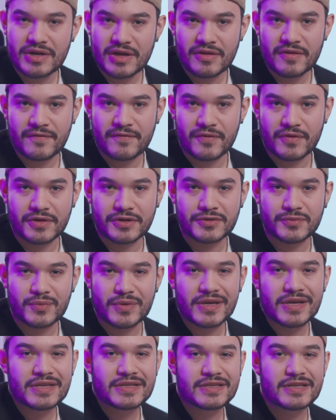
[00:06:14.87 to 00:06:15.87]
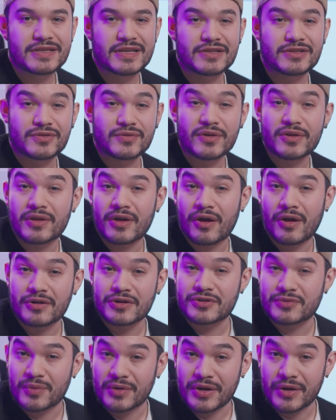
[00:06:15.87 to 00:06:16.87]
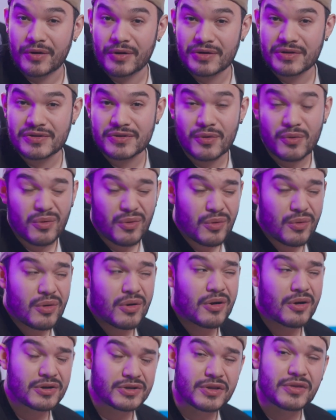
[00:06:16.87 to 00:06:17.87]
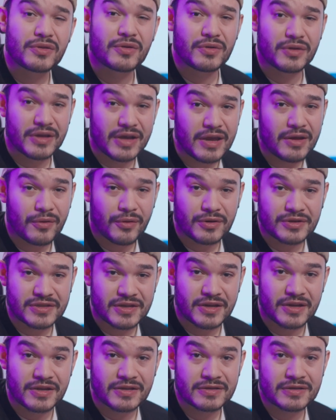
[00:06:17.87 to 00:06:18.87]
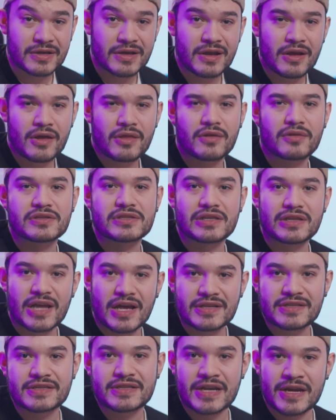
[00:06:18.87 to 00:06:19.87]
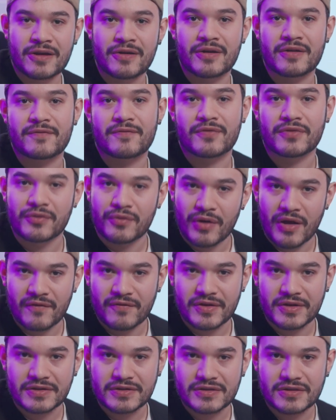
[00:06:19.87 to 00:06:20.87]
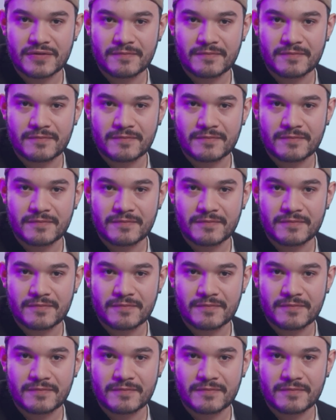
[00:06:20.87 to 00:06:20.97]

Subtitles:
down the footage, we can see that due to the 120Hz or 138Hz settings, there's less tearing for the graphics.